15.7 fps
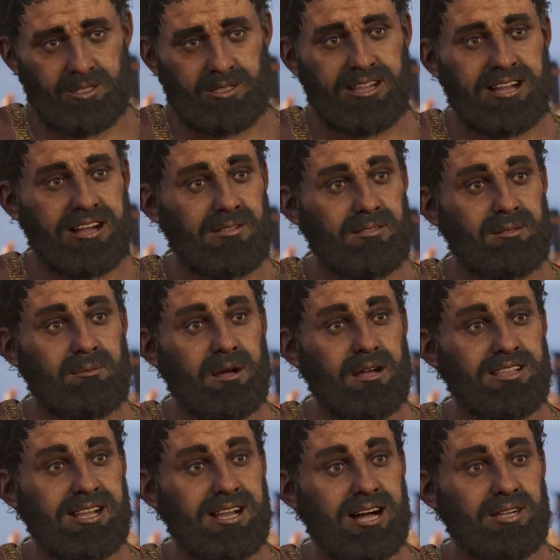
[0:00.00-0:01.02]
Do I have the
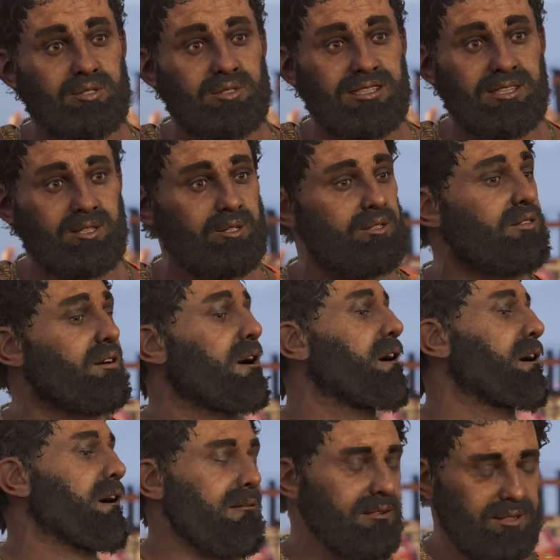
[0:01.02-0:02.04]
money I owe you?
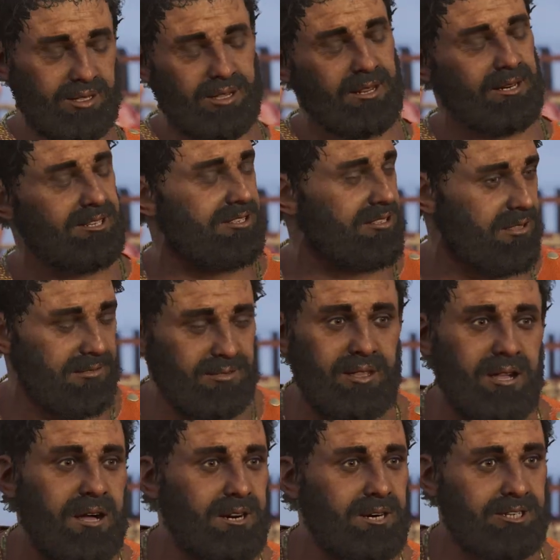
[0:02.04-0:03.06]
Of course,
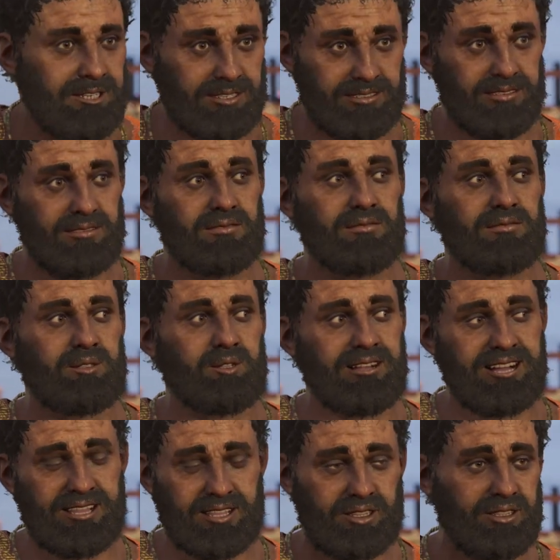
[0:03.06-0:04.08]
of course.
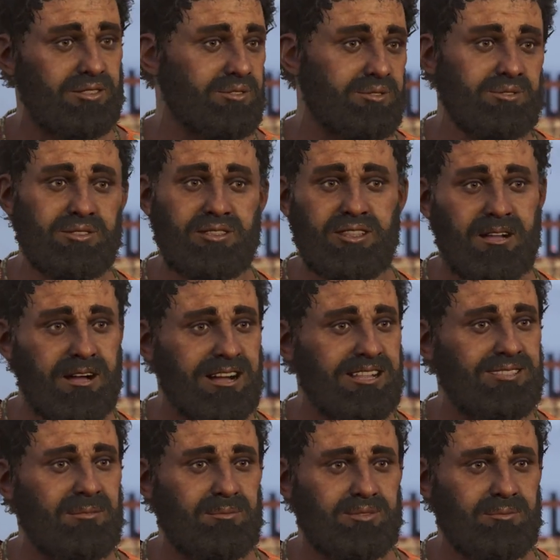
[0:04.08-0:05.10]
Well, no,
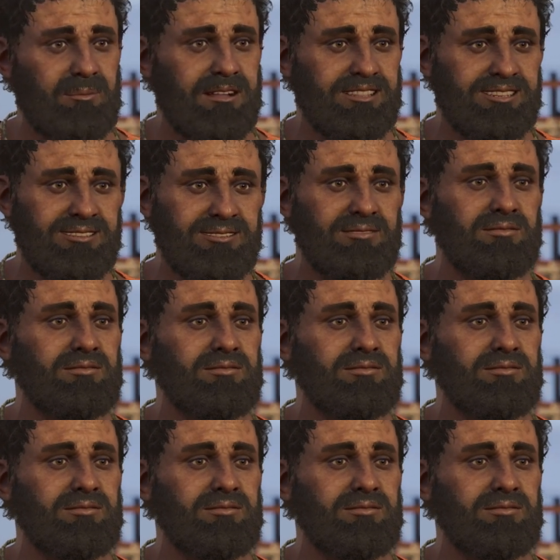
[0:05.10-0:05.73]
not at the moment.